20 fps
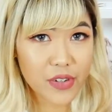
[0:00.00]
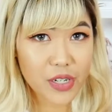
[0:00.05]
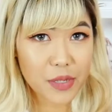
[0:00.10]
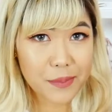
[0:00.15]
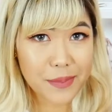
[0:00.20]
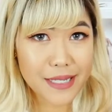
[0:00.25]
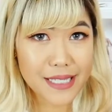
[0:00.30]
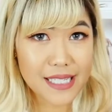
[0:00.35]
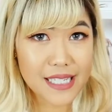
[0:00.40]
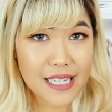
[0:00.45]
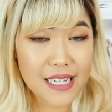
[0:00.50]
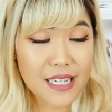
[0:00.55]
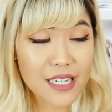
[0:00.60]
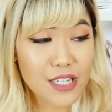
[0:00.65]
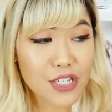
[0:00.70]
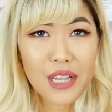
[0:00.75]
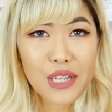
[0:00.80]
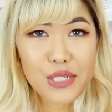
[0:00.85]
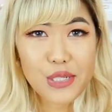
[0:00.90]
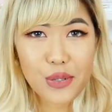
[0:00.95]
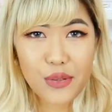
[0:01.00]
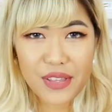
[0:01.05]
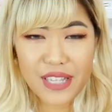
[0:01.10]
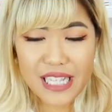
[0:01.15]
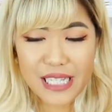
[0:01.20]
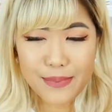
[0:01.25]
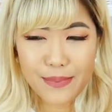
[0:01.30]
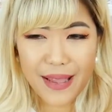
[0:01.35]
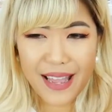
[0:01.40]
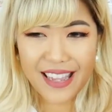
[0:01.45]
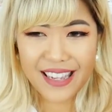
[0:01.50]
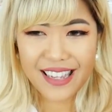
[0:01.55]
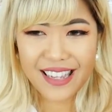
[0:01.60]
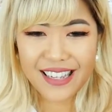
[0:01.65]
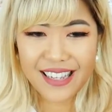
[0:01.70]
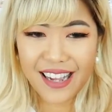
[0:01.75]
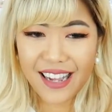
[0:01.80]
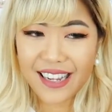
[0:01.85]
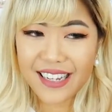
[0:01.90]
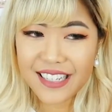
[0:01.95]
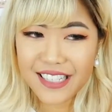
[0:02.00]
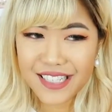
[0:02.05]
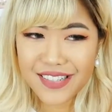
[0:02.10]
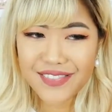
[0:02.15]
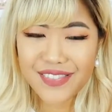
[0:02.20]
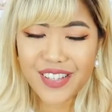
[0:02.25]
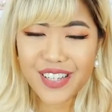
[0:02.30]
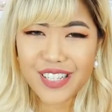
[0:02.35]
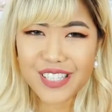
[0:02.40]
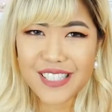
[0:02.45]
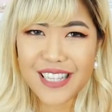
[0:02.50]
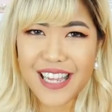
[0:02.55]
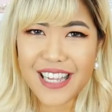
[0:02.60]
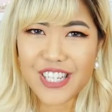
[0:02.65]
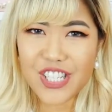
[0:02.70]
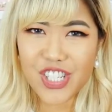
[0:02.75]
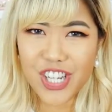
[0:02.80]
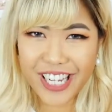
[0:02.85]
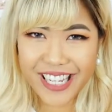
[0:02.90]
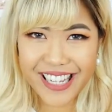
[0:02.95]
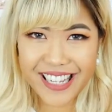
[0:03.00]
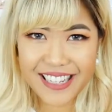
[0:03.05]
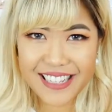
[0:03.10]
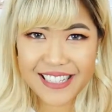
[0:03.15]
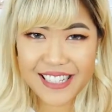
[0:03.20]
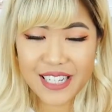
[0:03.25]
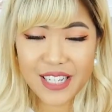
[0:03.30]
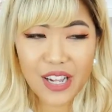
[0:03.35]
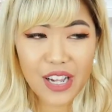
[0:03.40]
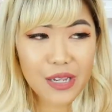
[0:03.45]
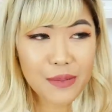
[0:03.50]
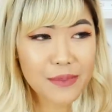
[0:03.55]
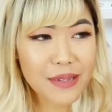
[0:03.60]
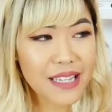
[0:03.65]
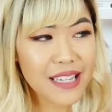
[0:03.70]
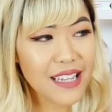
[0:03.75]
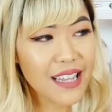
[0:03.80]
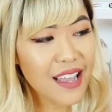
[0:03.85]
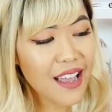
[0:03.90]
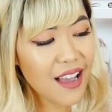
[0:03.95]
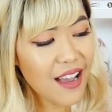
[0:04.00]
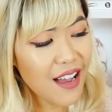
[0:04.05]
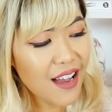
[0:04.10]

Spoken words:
petite, so this bag kind of looks gigantic on me,